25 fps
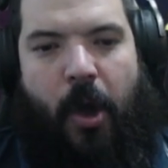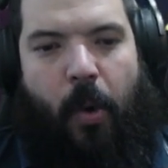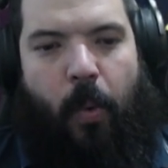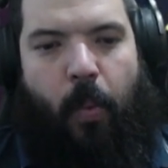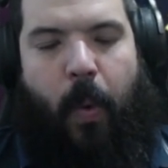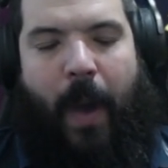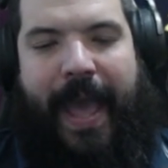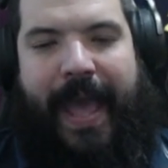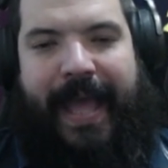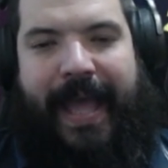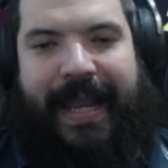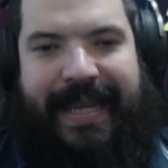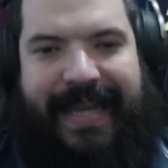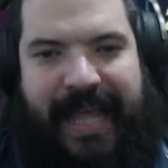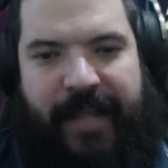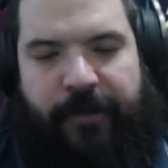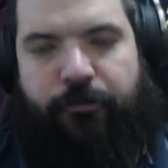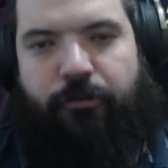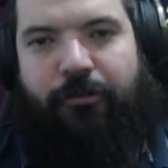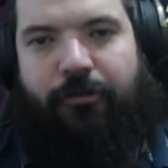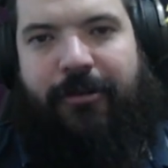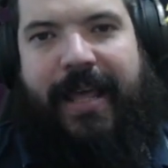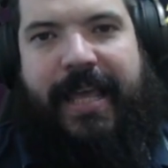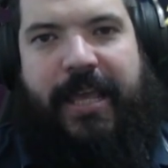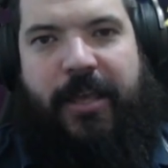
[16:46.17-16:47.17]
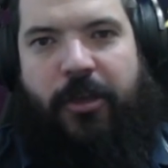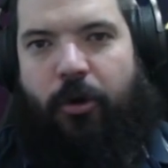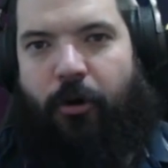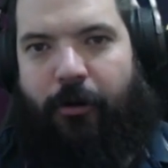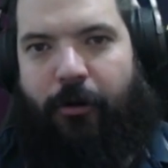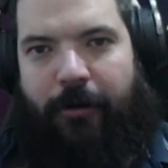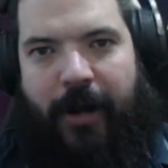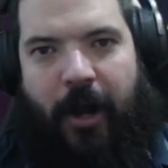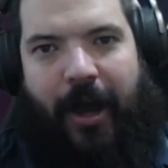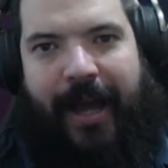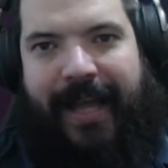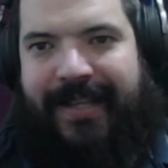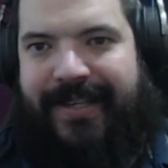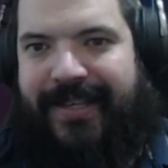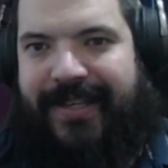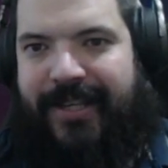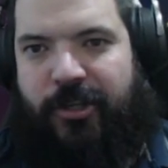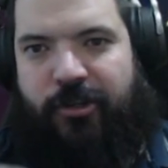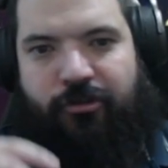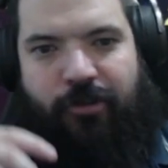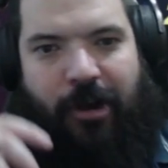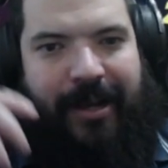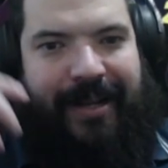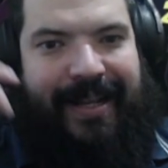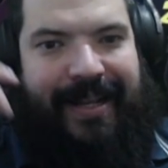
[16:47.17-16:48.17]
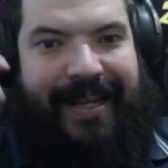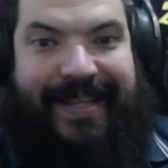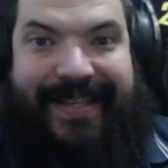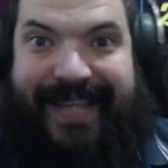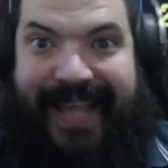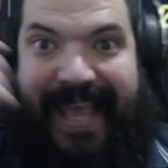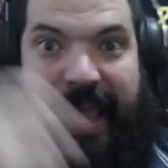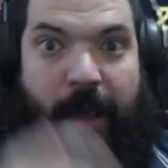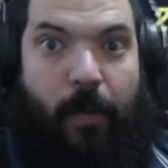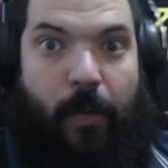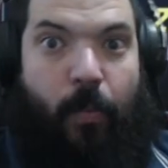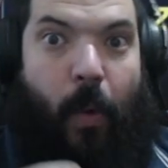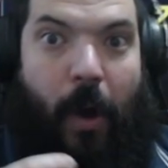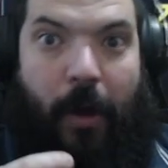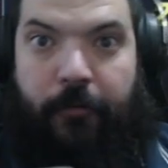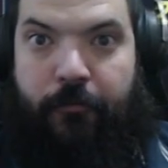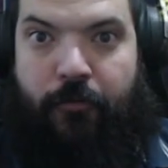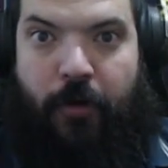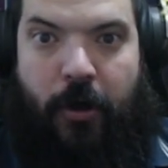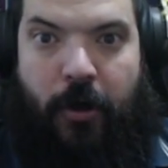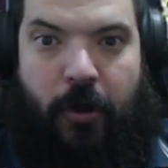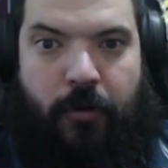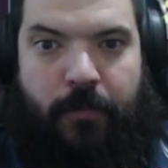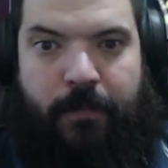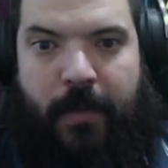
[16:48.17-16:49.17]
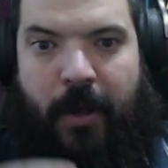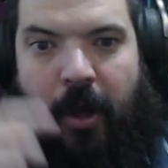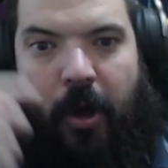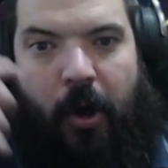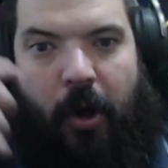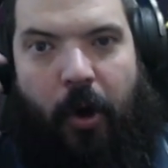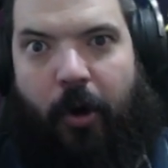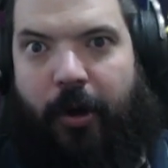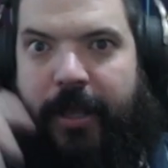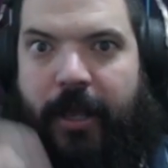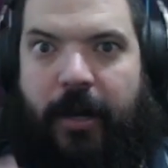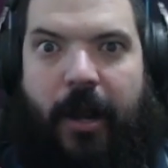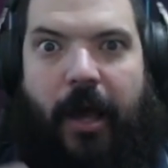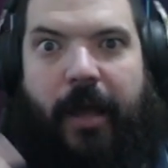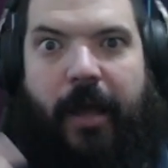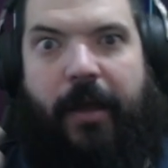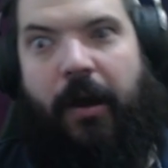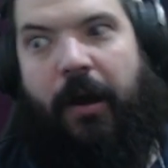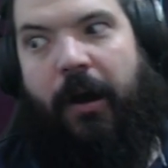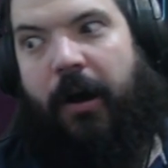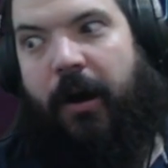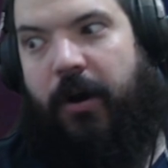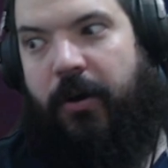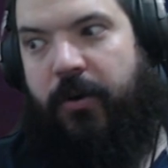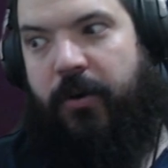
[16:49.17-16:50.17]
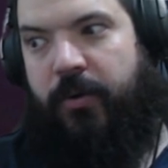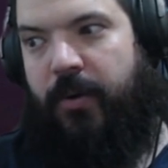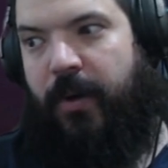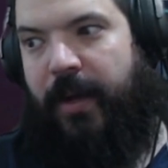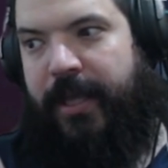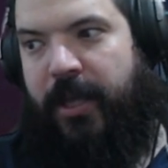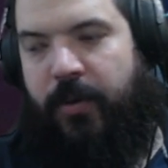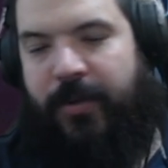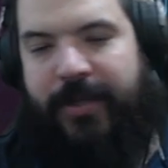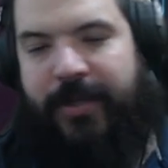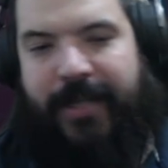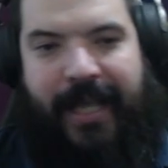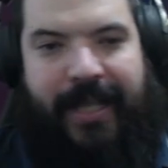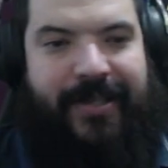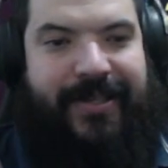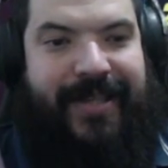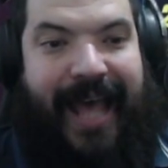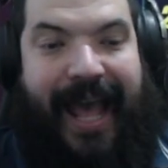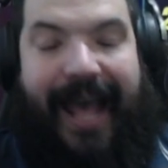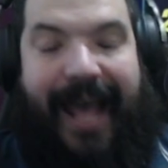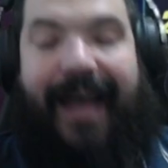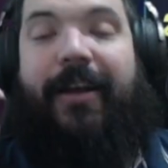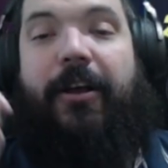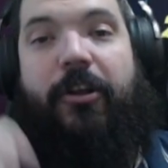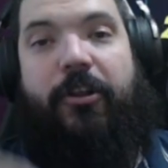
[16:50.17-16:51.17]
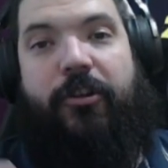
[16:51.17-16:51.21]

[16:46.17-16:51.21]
where literally your alliance is struggling to hit one room, or you're like, oh, who do I use against that?